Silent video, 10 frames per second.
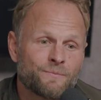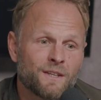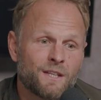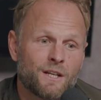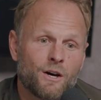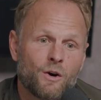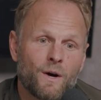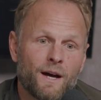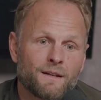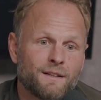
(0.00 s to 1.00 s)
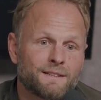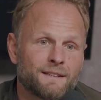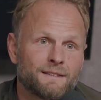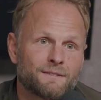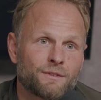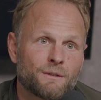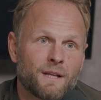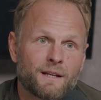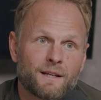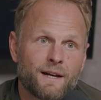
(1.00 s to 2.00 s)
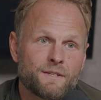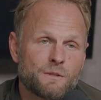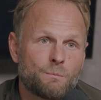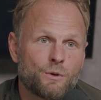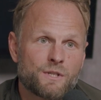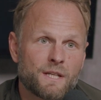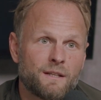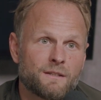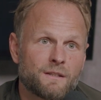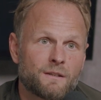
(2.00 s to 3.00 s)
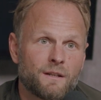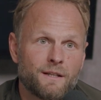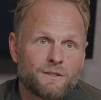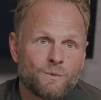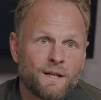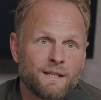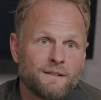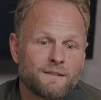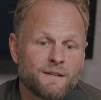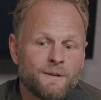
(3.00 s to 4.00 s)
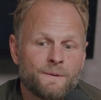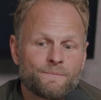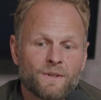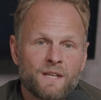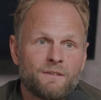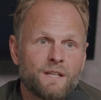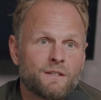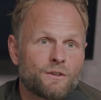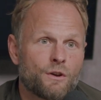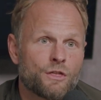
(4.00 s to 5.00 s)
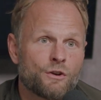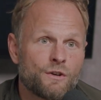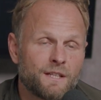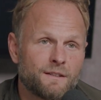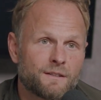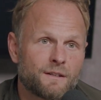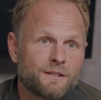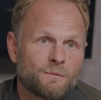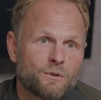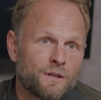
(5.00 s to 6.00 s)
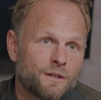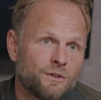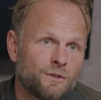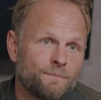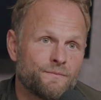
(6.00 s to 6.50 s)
adolescence for a lot of guys is pushing into their late 20s, even into their 30s. There are some critical